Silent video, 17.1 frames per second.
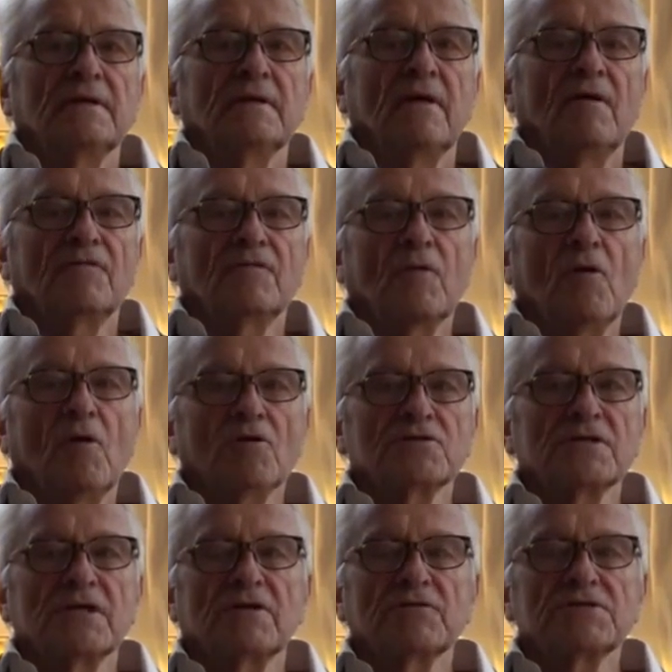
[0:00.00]
Of course,
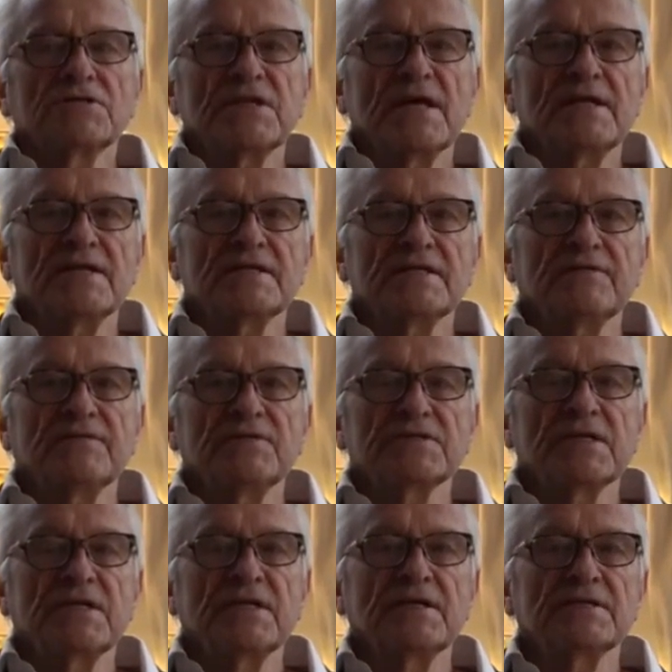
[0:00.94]
in Christianity we
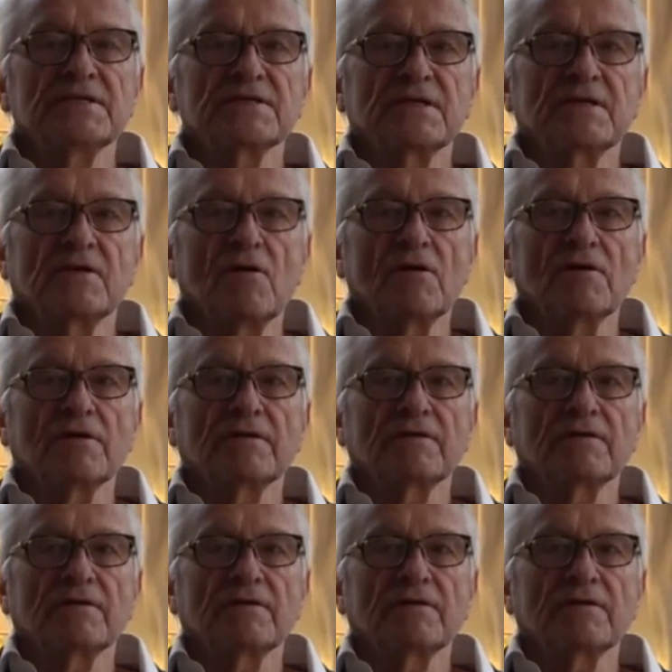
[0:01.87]
say it's God,